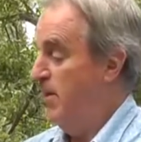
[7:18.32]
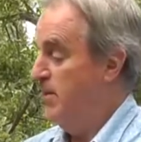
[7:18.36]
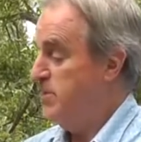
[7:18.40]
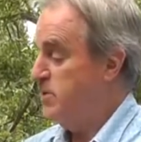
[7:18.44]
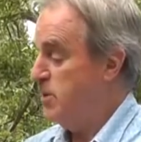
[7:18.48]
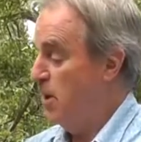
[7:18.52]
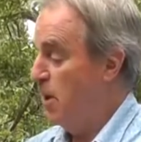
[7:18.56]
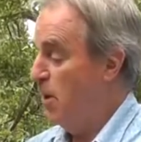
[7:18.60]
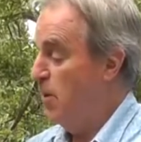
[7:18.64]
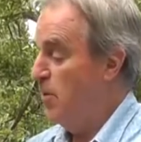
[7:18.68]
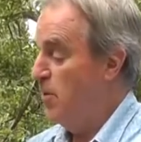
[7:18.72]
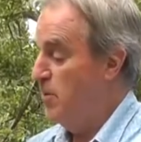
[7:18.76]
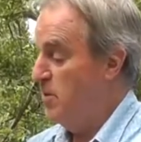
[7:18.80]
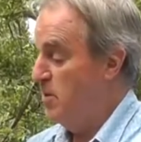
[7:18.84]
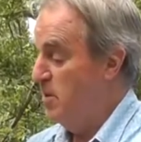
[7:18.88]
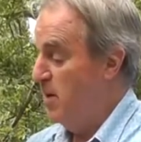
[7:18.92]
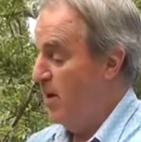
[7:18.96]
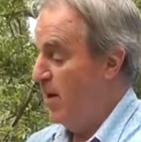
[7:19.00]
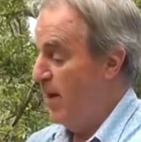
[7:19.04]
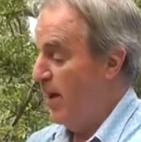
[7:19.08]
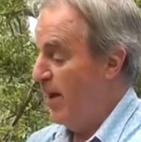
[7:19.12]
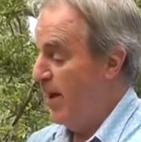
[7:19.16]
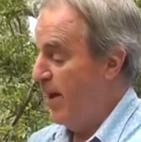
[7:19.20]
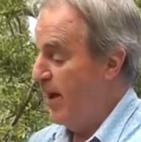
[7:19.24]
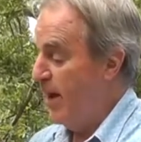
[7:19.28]
So
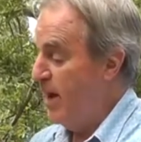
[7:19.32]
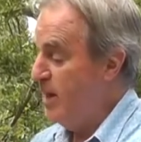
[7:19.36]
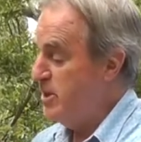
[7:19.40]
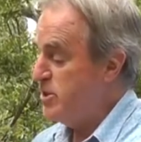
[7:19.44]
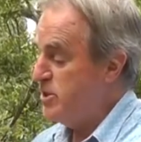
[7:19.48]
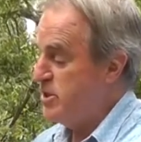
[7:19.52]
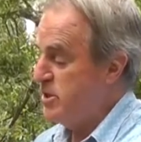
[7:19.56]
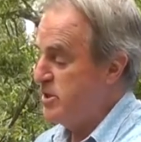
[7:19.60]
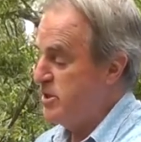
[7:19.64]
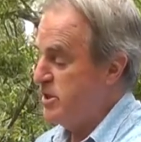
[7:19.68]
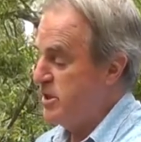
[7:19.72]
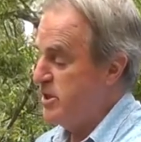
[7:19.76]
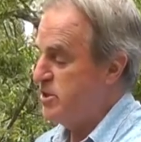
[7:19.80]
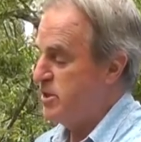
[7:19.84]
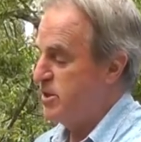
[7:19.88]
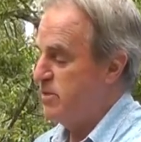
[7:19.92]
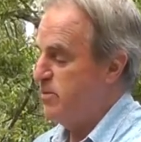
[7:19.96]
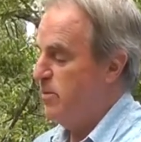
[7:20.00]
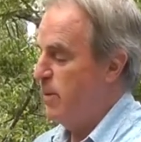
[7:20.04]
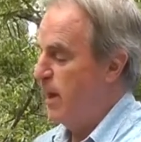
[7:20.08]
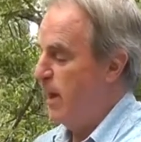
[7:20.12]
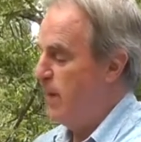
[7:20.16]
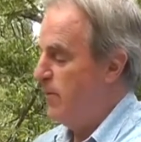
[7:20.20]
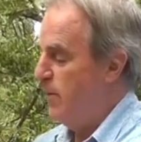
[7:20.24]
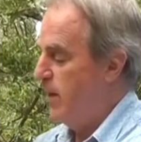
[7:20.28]
each
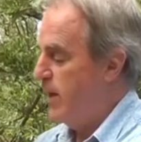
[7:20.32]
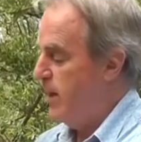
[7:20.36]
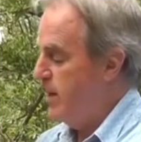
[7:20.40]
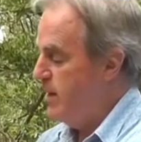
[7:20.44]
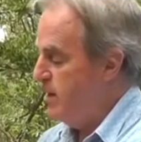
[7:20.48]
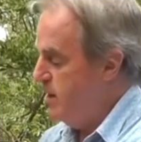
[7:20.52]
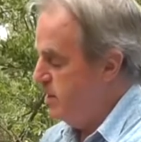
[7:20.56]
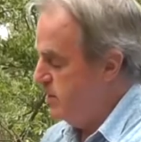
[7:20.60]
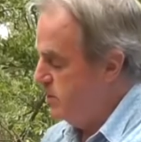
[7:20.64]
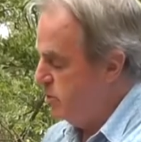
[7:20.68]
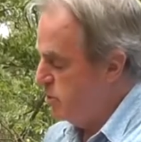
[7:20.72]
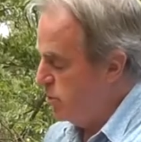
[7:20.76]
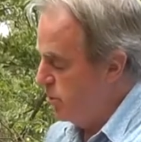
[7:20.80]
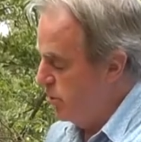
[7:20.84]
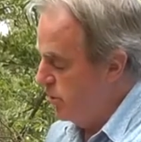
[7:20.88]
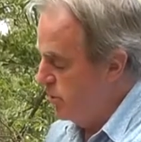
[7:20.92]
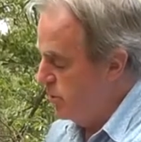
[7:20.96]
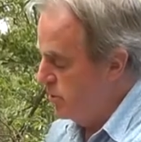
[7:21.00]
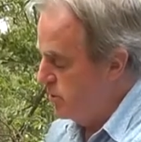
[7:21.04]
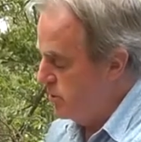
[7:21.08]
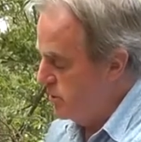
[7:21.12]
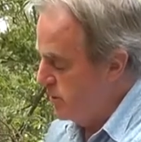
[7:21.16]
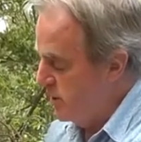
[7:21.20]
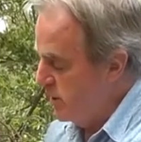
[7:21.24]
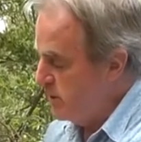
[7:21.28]
decision where we
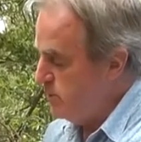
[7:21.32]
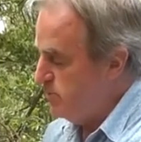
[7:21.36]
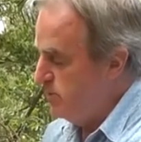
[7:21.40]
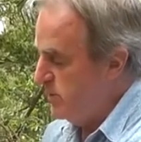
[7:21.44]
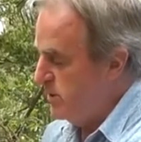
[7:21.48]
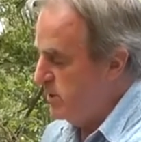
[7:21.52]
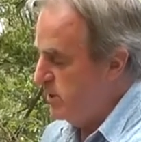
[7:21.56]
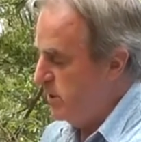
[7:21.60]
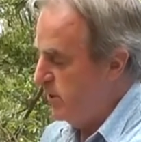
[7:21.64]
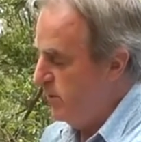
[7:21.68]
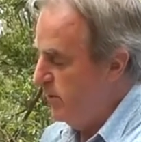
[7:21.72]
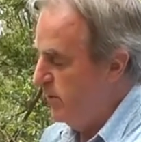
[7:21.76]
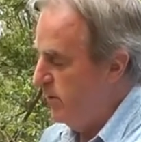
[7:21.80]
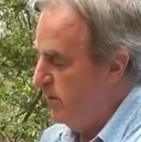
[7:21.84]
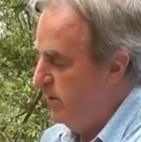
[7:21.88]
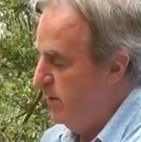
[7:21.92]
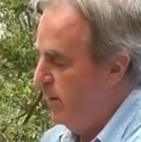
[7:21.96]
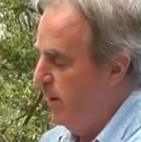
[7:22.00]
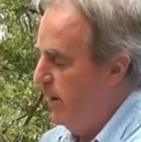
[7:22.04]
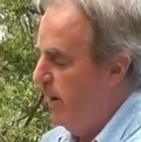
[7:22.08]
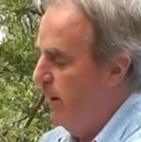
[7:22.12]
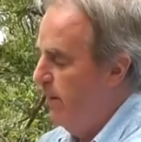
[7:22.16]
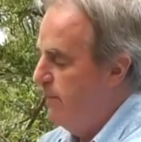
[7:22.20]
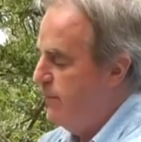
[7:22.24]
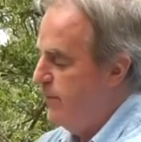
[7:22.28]
choose this
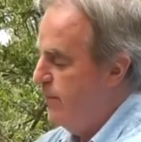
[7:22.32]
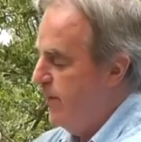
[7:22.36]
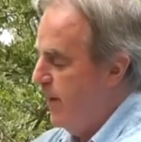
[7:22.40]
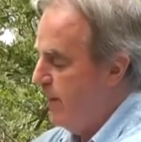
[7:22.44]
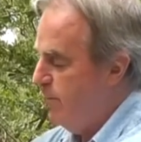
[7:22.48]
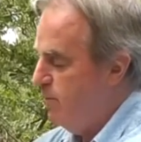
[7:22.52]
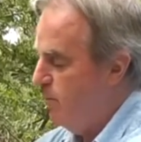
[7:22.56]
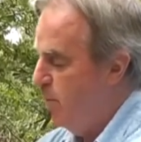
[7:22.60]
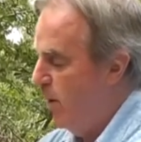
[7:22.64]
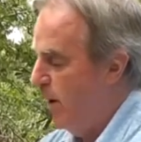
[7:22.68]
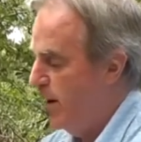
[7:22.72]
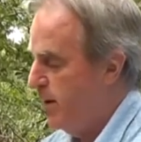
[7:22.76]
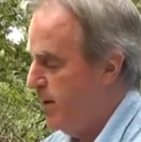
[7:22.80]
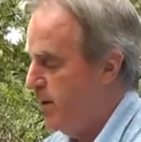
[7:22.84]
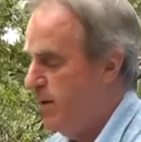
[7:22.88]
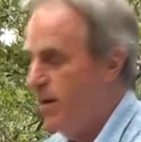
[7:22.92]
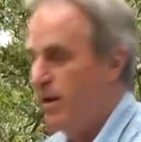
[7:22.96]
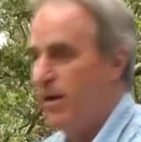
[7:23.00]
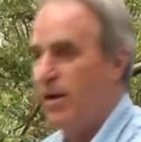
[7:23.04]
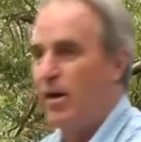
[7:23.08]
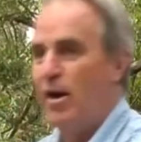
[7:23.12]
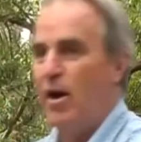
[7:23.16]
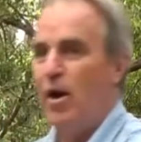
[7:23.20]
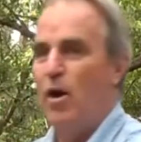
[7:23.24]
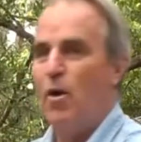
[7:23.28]
material over that one,
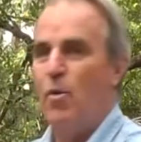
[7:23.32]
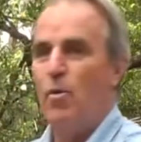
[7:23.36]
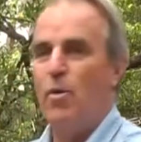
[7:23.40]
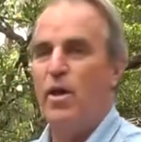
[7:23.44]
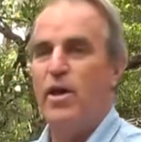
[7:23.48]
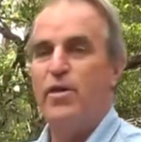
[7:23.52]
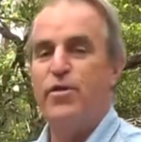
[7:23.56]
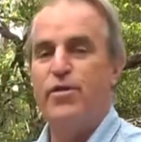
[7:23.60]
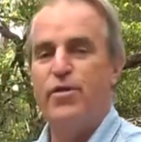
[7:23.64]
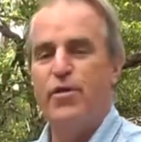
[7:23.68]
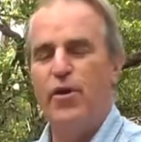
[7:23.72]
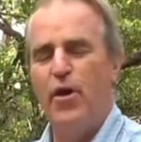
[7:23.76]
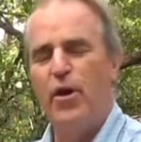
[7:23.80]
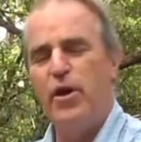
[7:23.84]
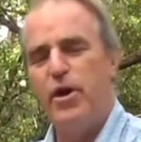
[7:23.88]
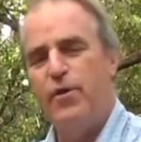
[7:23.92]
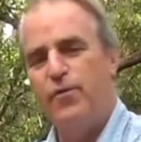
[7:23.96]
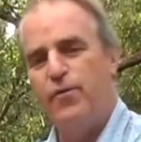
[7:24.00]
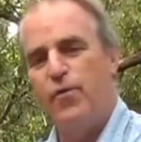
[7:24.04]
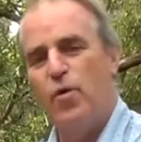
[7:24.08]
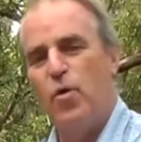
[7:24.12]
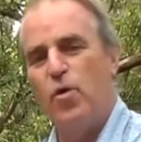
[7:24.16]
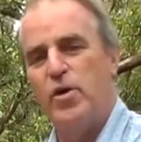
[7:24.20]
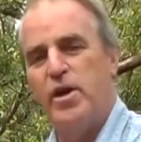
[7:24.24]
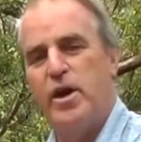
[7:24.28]
we're
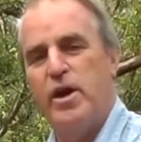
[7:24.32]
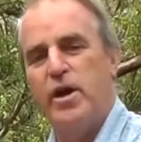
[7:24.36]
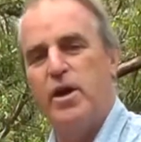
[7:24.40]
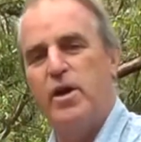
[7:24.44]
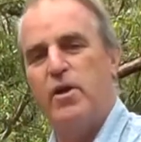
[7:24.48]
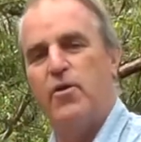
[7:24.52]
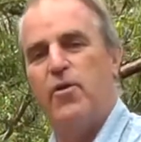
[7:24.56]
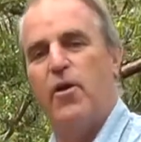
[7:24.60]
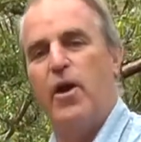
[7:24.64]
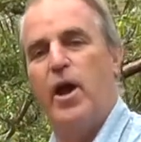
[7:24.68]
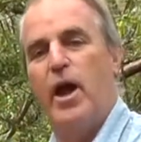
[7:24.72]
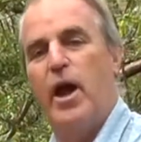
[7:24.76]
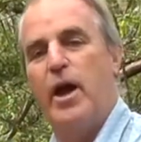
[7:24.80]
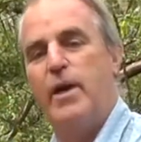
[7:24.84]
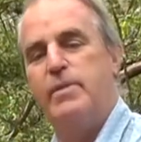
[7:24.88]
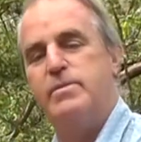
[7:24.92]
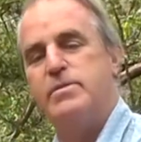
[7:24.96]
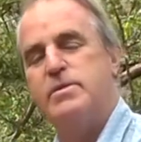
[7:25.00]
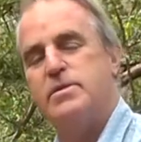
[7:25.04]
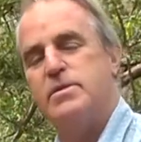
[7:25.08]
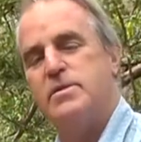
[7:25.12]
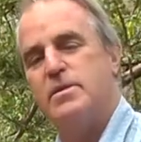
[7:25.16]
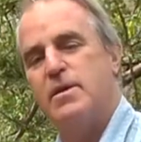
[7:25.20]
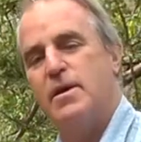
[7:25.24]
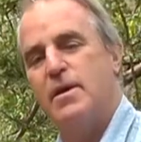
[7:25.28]
34
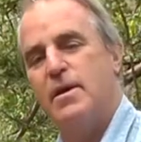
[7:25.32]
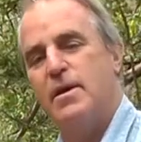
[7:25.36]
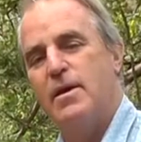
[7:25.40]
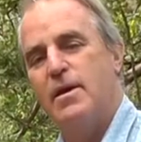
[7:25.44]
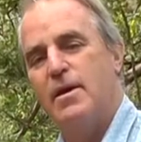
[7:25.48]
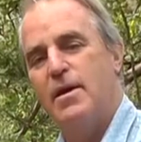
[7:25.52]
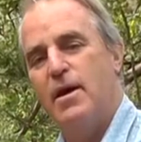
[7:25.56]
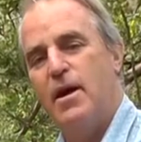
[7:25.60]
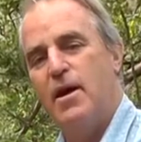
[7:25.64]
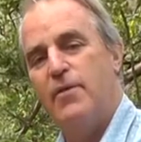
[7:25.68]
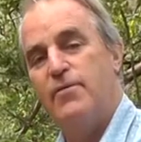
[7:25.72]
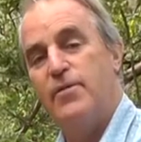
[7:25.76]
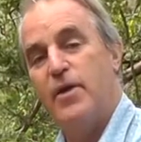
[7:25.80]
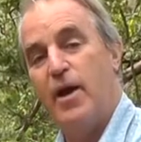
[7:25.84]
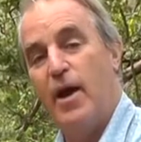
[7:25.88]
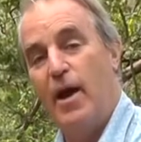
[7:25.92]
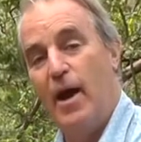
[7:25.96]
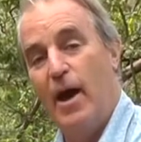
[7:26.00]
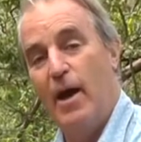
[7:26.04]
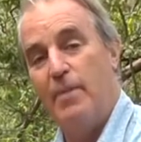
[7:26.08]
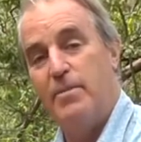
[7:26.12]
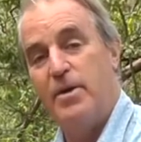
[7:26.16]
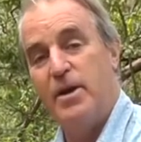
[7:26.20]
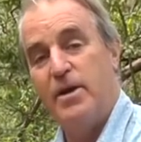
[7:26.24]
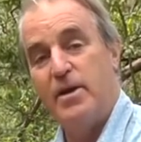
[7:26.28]
kilograms of
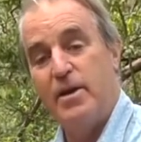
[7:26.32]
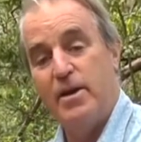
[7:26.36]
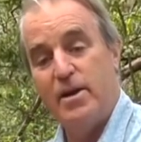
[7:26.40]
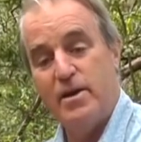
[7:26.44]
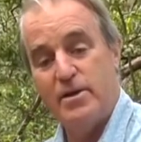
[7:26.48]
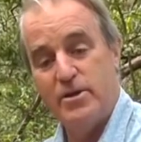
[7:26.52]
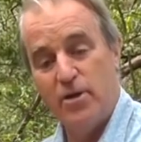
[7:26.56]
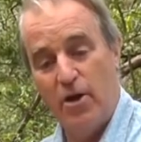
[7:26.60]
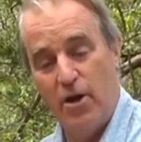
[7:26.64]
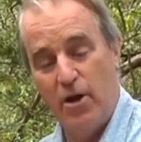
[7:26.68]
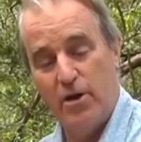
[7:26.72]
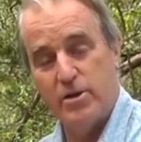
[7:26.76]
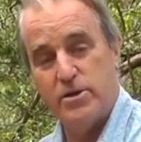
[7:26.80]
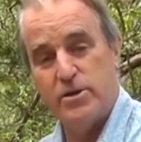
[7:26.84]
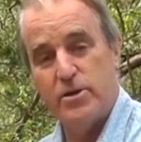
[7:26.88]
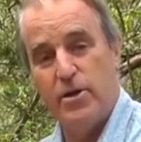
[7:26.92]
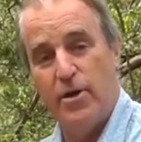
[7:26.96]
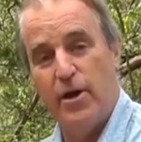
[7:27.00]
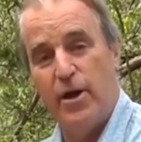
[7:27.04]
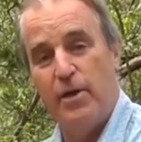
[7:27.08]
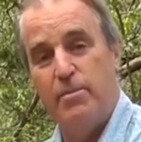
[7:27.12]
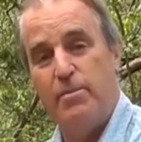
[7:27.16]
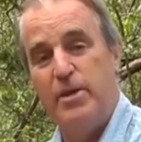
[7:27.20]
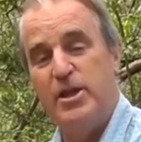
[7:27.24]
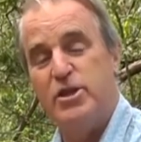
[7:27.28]
carbon
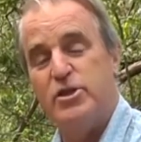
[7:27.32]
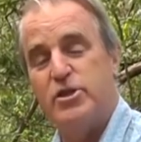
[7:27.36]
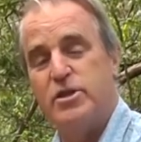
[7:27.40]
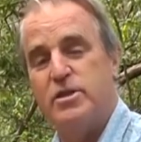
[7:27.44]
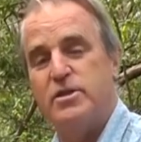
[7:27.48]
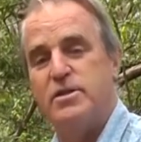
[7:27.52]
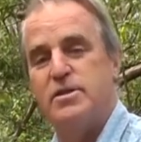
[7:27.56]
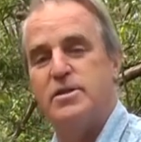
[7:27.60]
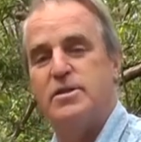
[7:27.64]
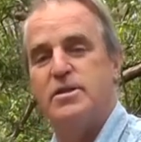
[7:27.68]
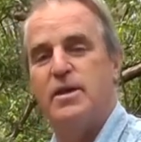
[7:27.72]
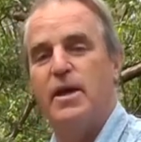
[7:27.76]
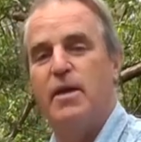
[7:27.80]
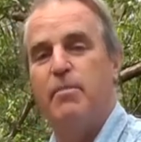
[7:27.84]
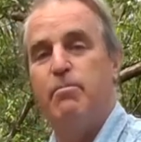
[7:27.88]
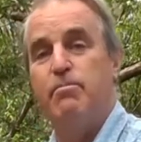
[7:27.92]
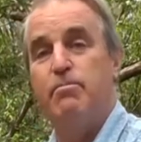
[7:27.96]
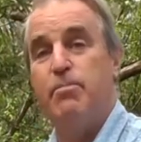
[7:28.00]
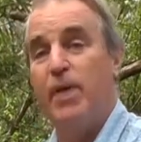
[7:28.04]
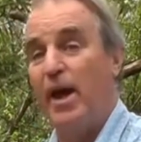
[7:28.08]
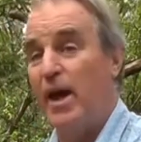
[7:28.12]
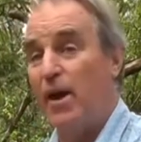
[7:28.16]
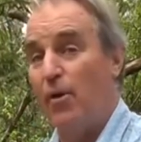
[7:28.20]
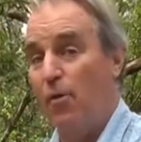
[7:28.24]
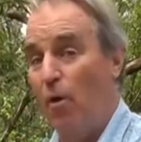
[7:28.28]
dioxide emissions
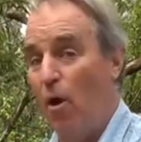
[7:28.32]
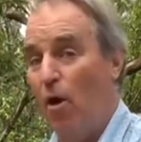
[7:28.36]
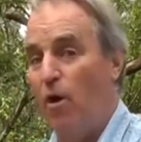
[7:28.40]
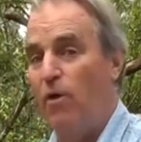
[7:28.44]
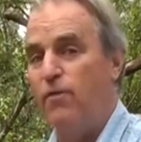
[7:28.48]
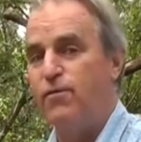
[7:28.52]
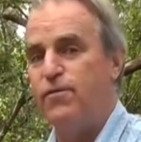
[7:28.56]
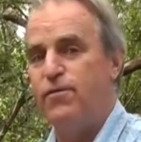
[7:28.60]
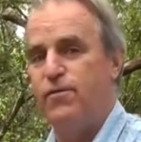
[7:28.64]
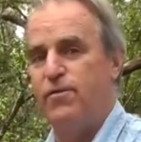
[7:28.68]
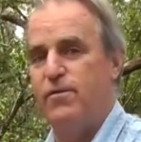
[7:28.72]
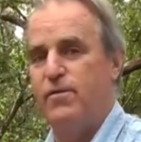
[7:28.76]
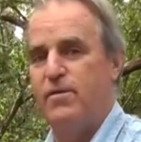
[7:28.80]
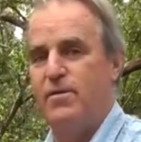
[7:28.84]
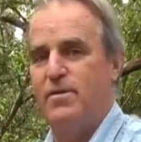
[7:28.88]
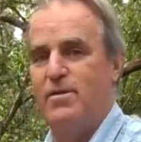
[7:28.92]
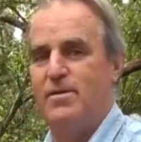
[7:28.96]
better off